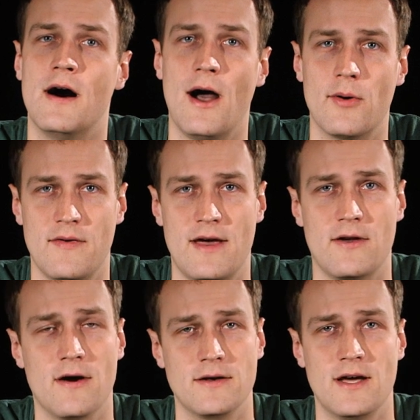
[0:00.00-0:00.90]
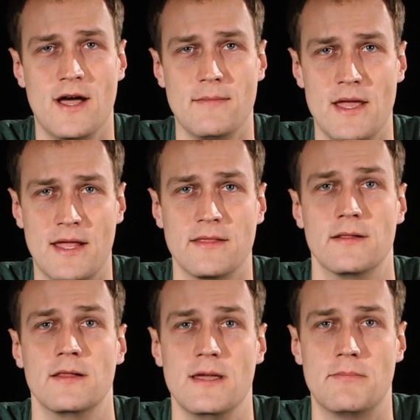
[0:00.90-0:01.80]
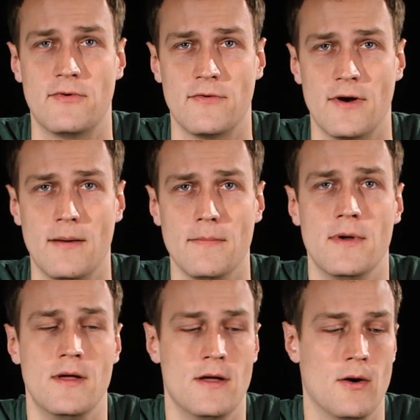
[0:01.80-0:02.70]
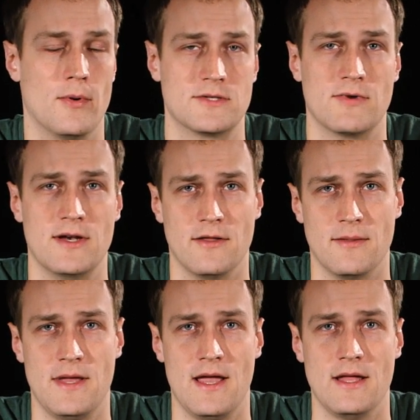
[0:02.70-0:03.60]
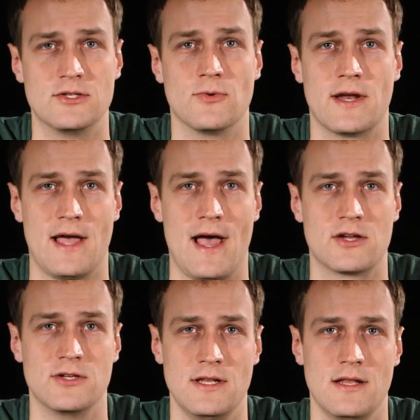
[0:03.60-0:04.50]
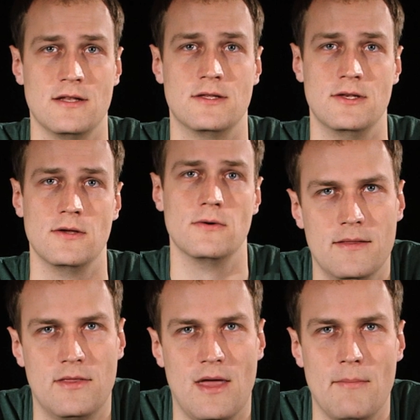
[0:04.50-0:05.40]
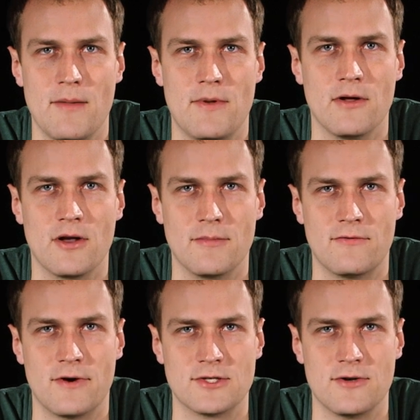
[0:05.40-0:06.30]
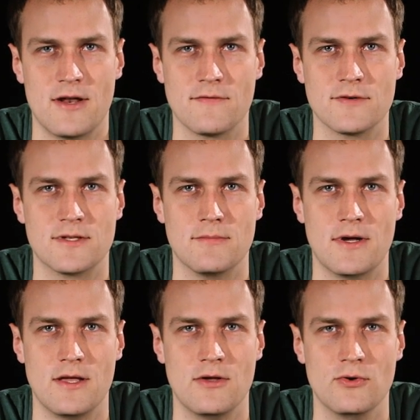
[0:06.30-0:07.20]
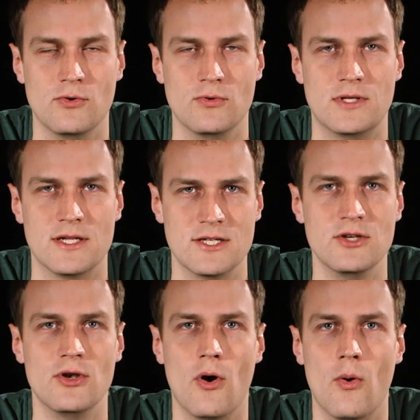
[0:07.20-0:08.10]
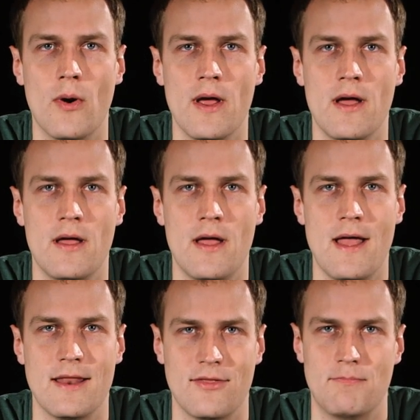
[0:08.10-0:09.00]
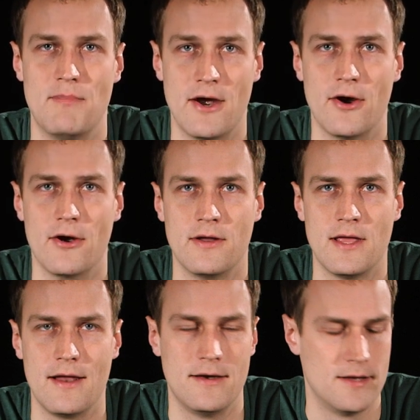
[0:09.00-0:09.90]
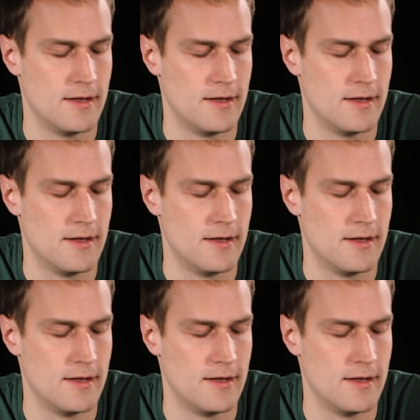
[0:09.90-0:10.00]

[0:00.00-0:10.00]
I would have had a hard time making the leap from what's written on the page to what I actually needed to do. That might be a little bit frustrating for somebody who doesn't know any better yet.